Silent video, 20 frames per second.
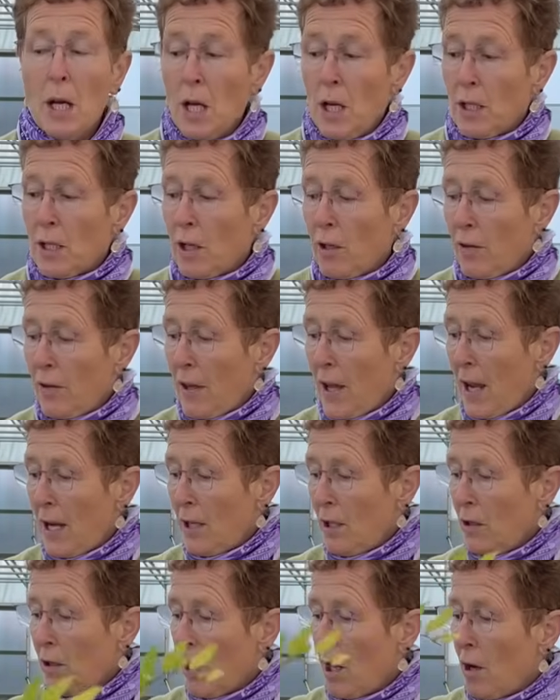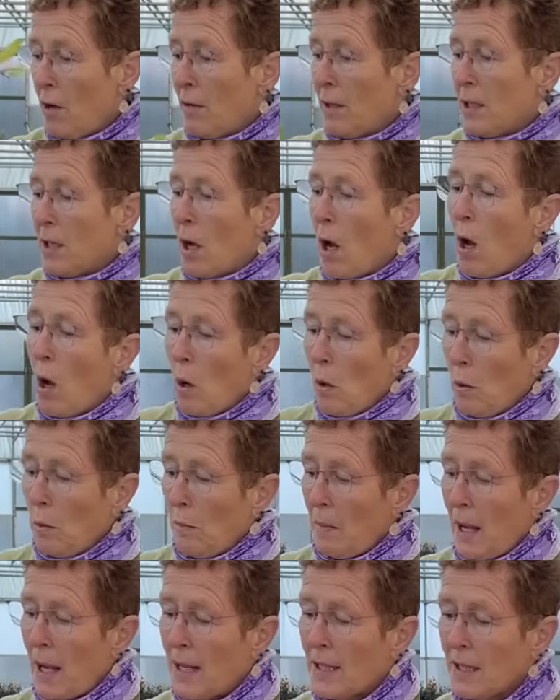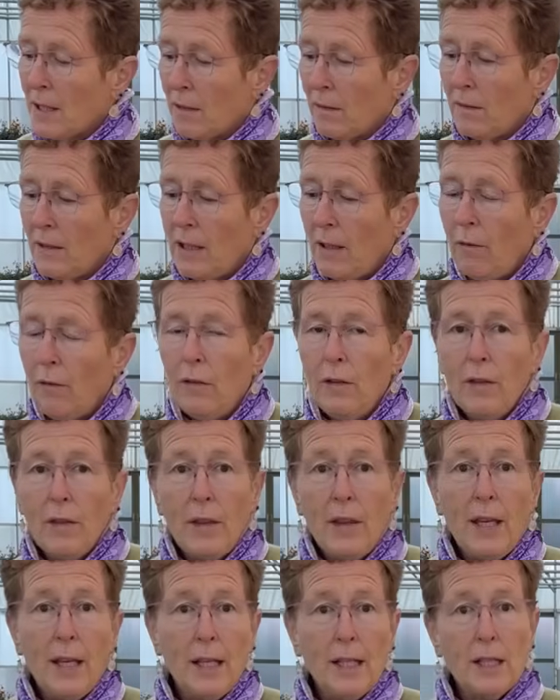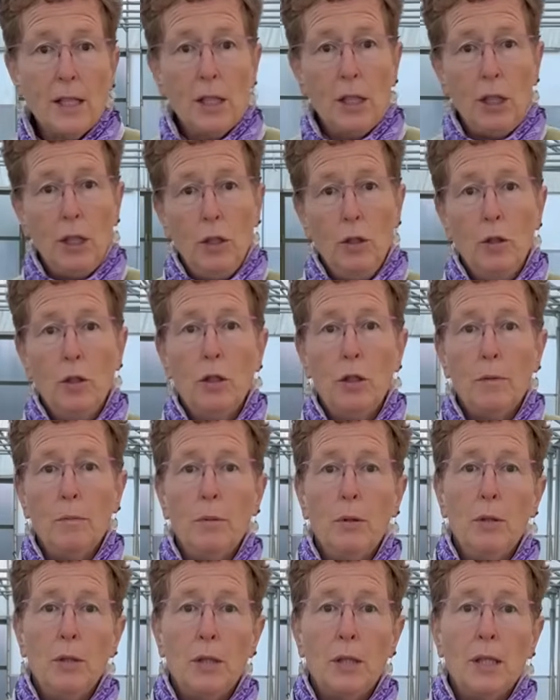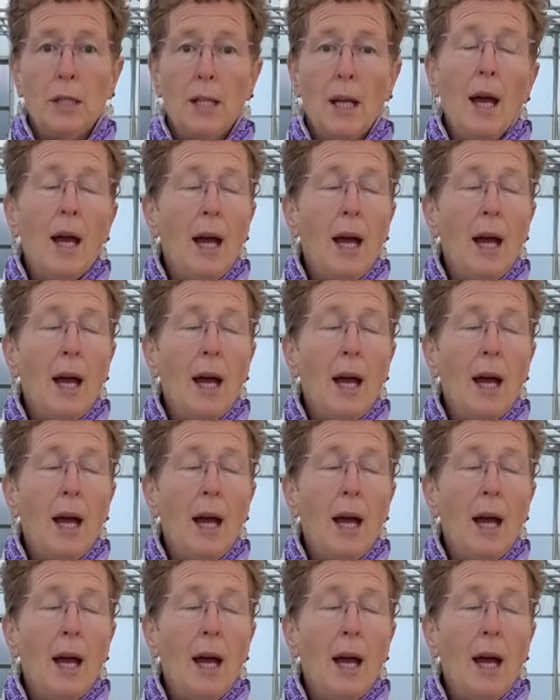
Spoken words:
So there you go. There's a whole mass of different things that you could put